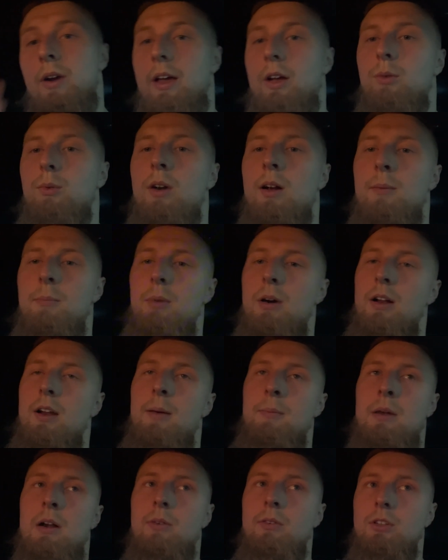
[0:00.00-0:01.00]
I grub, but
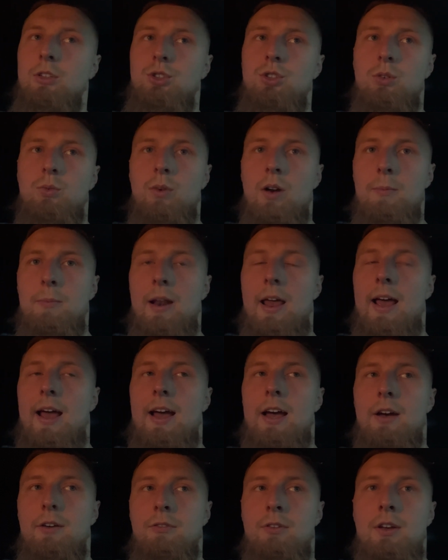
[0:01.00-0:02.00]
I'm not really sure what I'm gonna
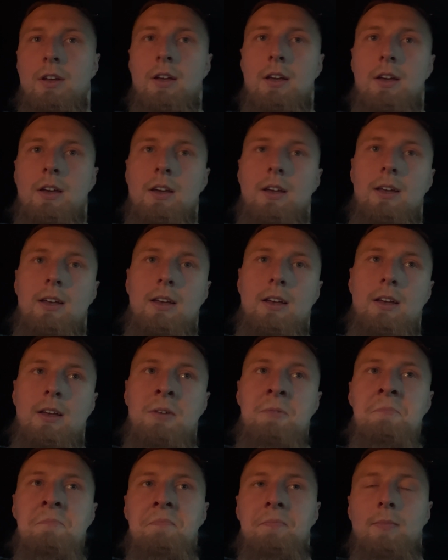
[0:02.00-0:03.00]
have.
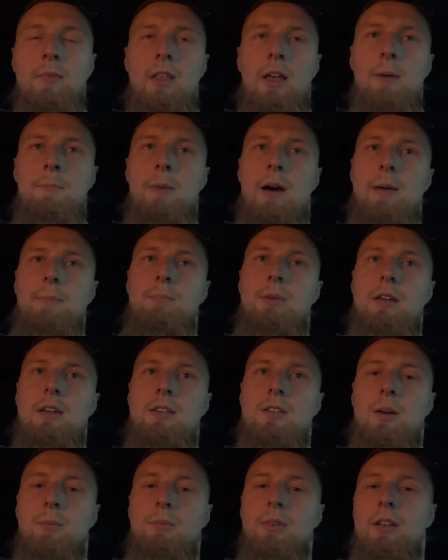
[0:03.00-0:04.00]
It might be
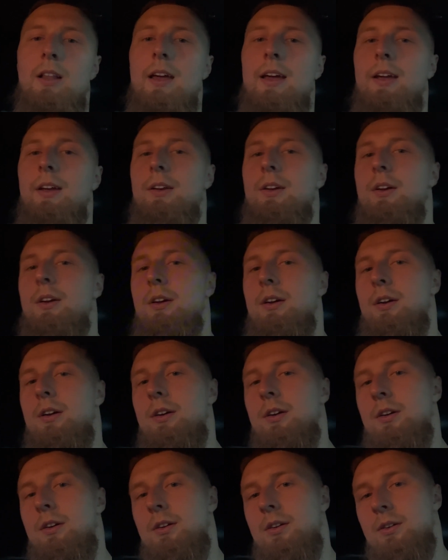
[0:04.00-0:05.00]
something like
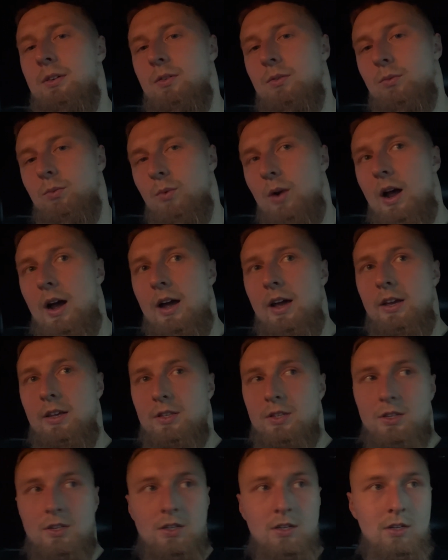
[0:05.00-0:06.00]

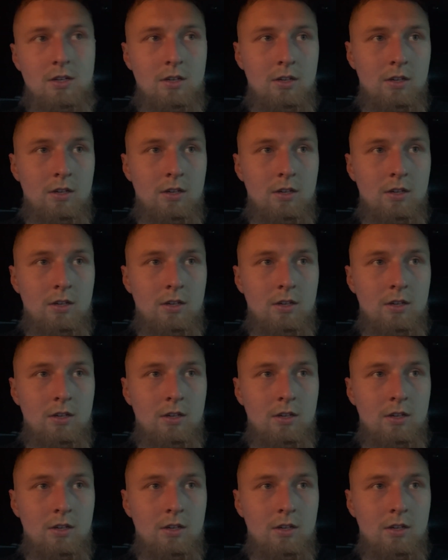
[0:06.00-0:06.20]
rice.